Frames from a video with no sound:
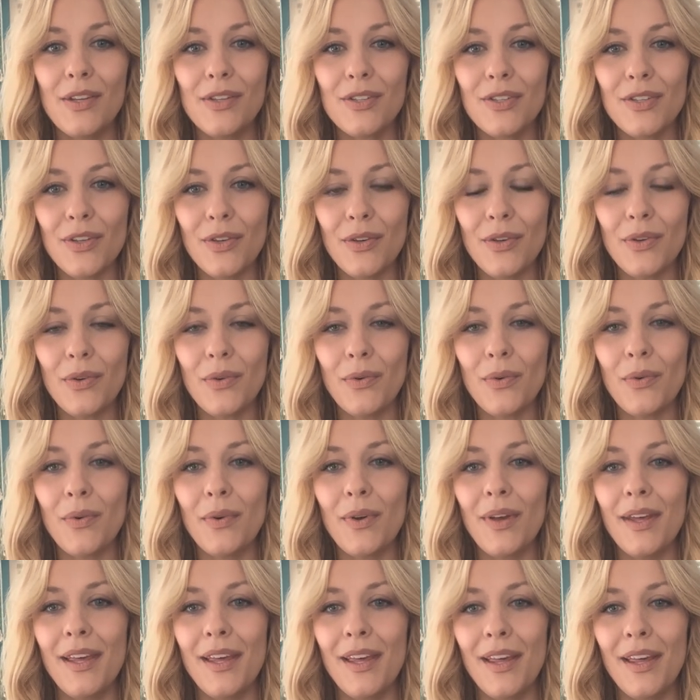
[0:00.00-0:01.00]
2,
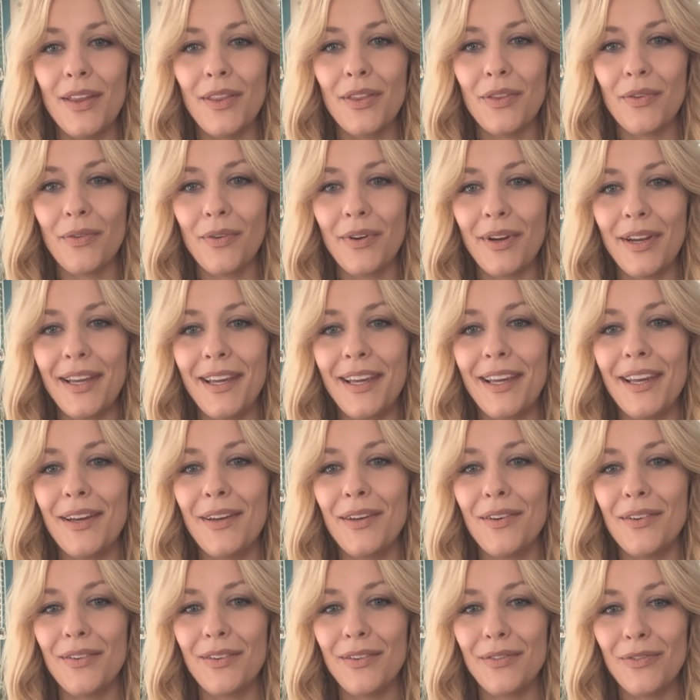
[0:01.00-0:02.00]
3,
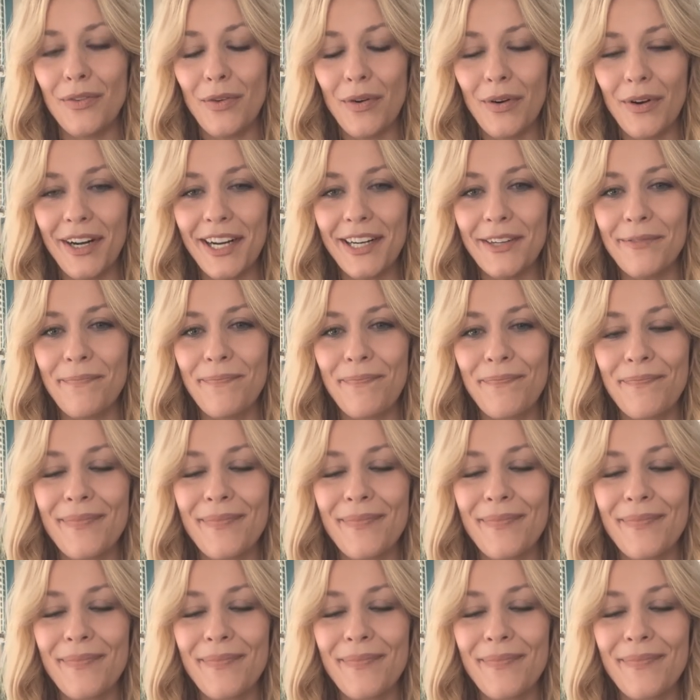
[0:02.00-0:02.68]
4.